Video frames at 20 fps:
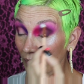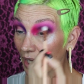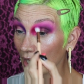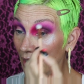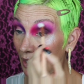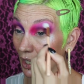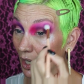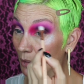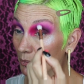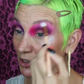
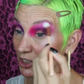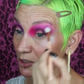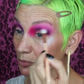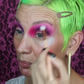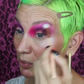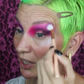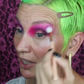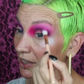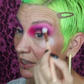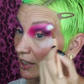And I'm just
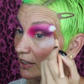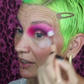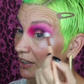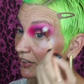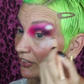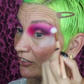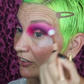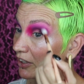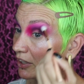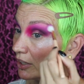blending
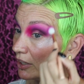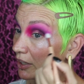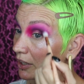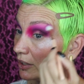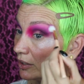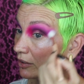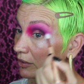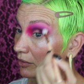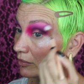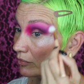this
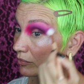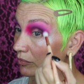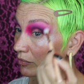in.